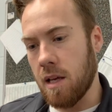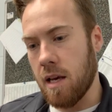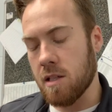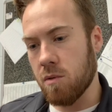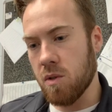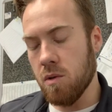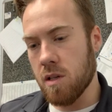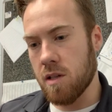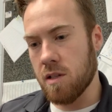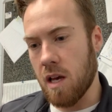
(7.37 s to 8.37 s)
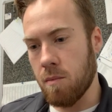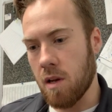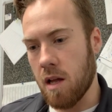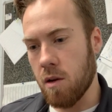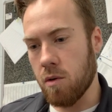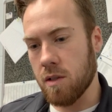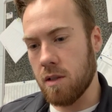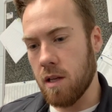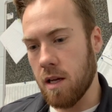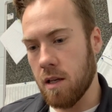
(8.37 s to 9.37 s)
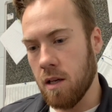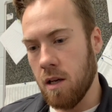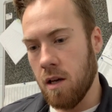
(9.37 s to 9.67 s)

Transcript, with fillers: as I was doing this assignment, I noticed that